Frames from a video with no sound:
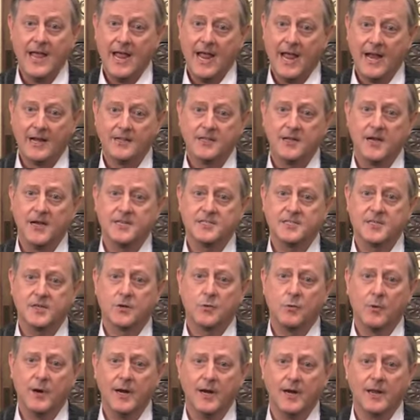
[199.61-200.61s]
And
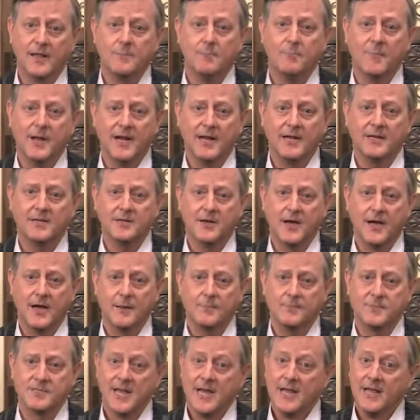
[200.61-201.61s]
consequently, many
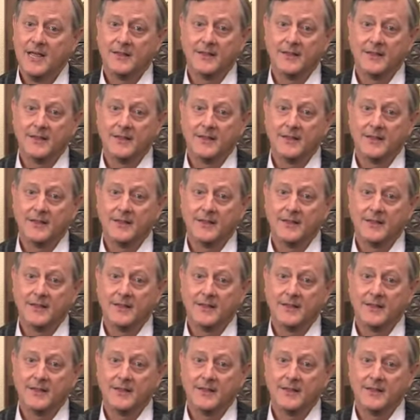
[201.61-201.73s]
times